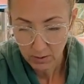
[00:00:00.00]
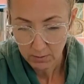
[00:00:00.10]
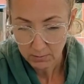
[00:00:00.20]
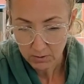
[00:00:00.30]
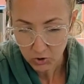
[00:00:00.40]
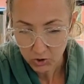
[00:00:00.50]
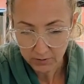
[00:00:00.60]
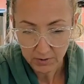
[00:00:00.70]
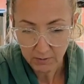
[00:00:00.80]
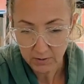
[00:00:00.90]
I'm gonna shove
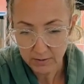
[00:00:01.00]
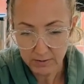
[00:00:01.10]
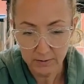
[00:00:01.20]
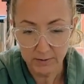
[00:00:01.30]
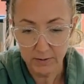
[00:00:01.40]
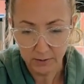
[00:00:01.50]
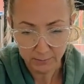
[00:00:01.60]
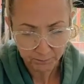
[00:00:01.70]
that right down in there.